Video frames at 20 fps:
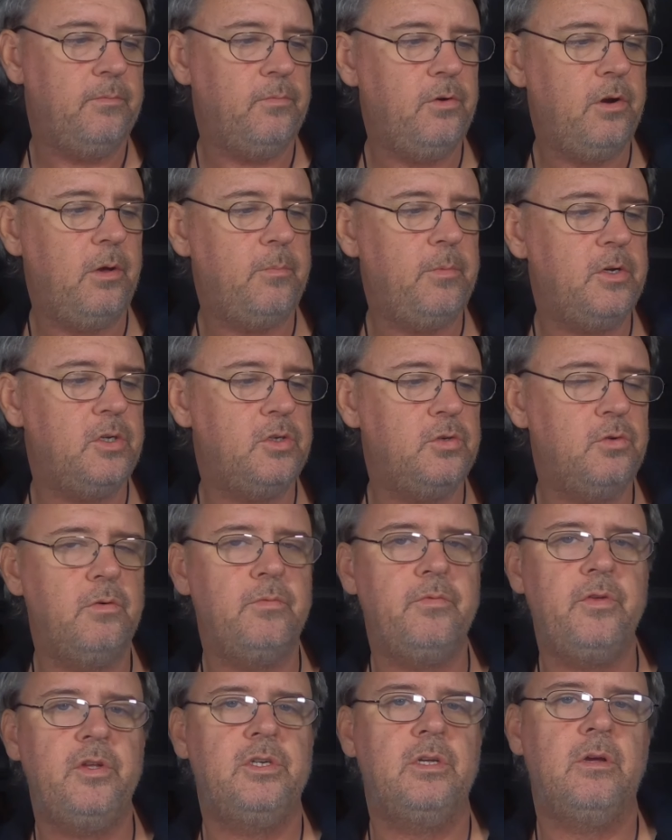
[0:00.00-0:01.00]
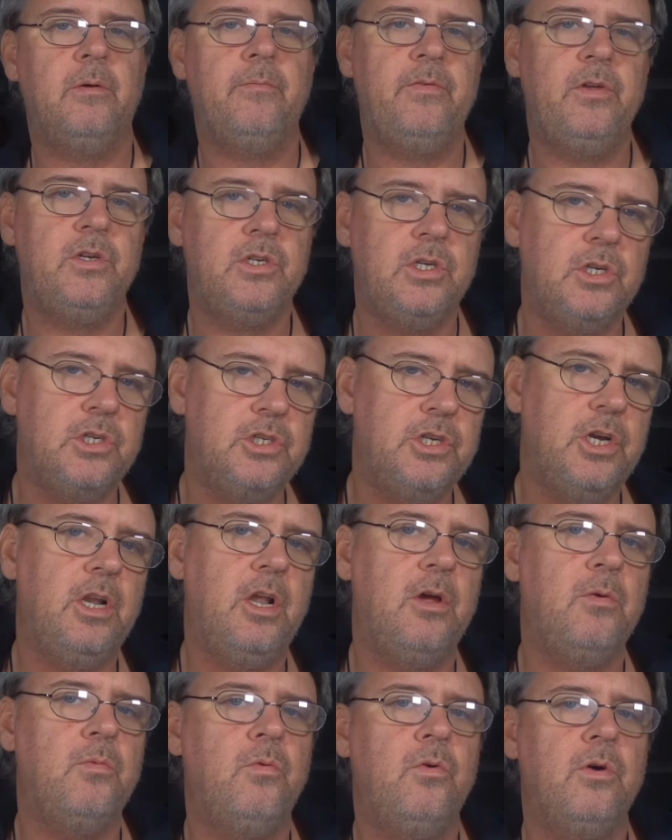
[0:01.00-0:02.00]
When I'm inshore fishing, I'm fishing
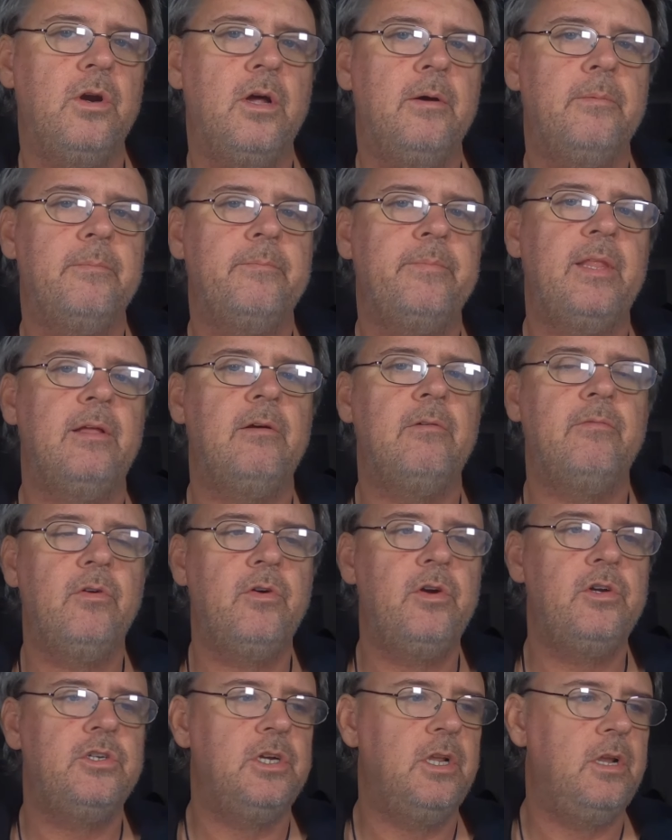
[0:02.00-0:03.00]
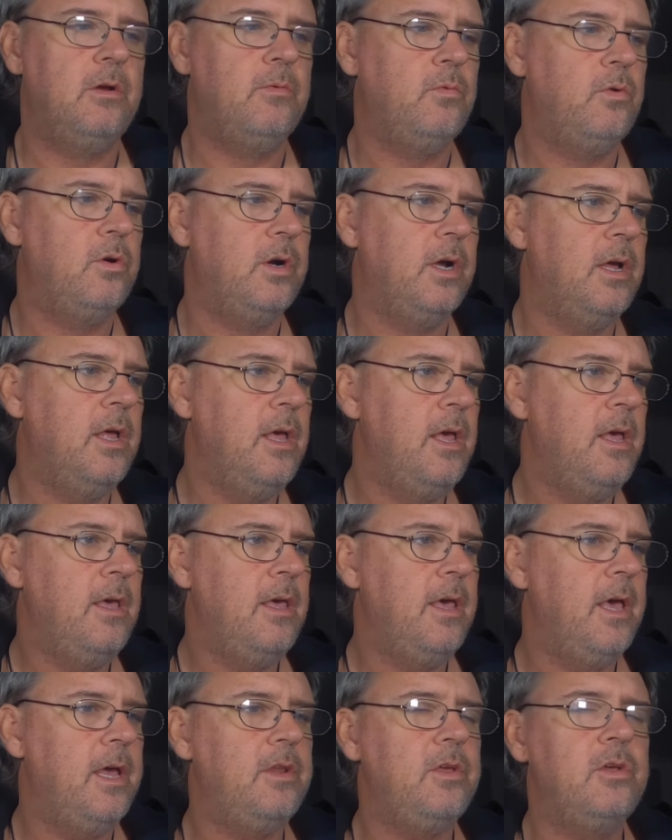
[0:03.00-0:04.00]
shallow water, very shallow water,
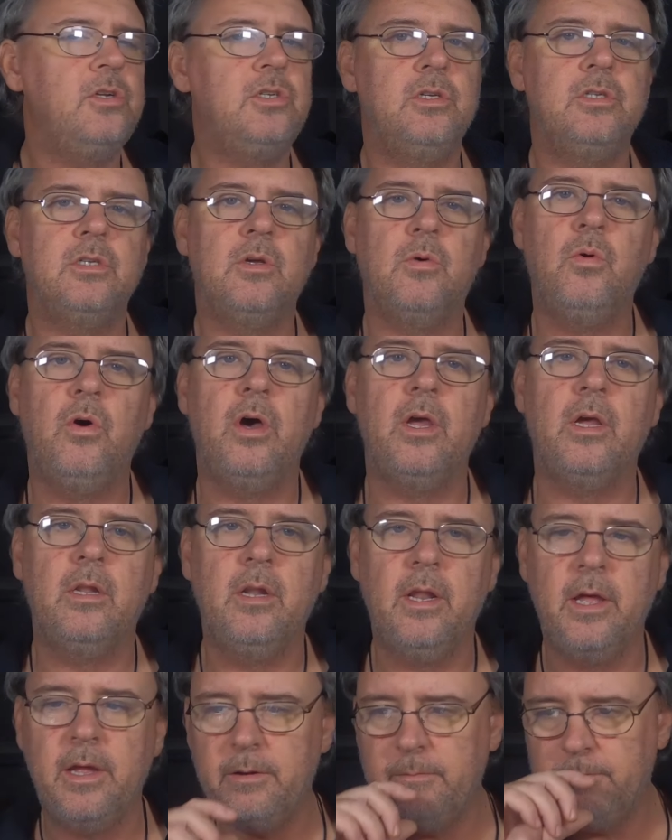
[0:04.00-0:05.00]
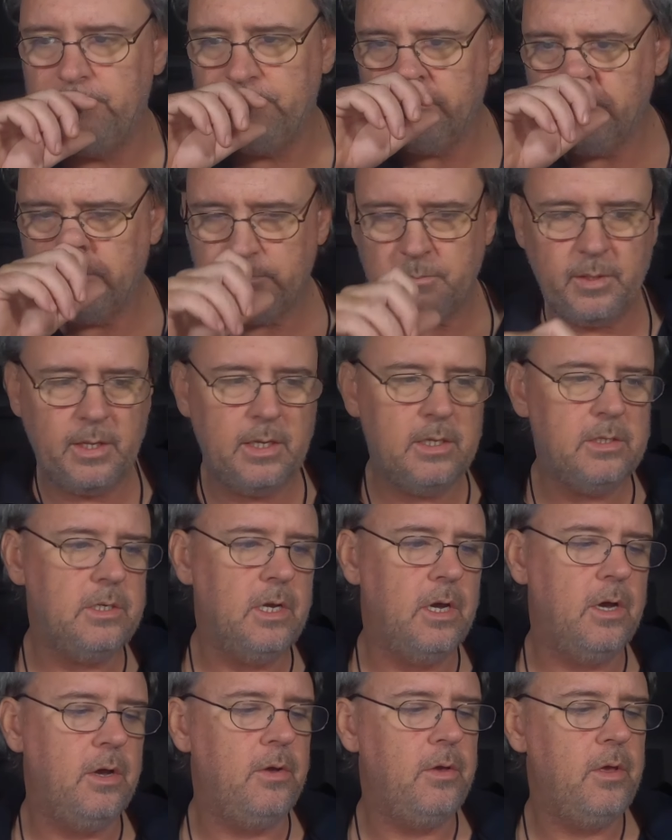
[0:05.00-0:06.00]
and usually it's quite clean.
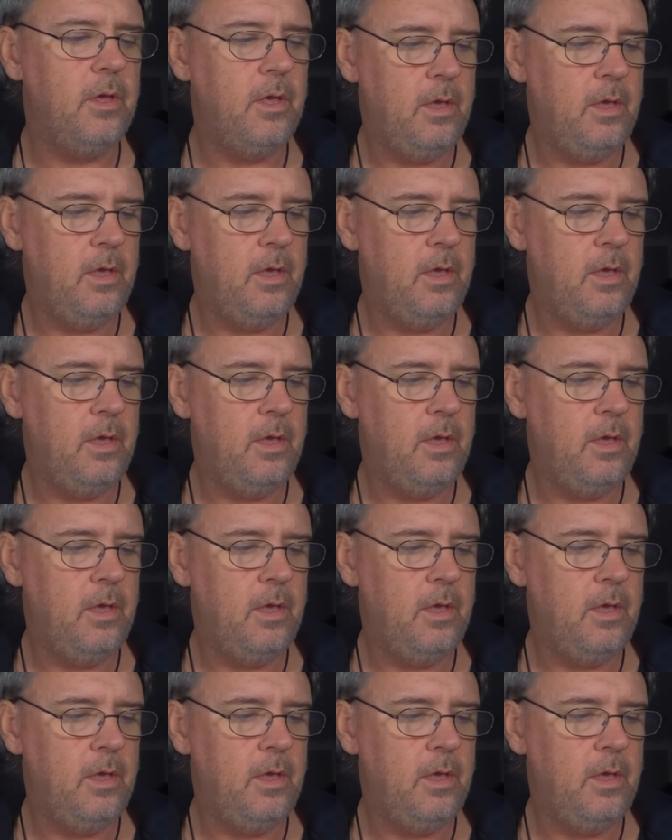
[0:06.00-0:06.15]
So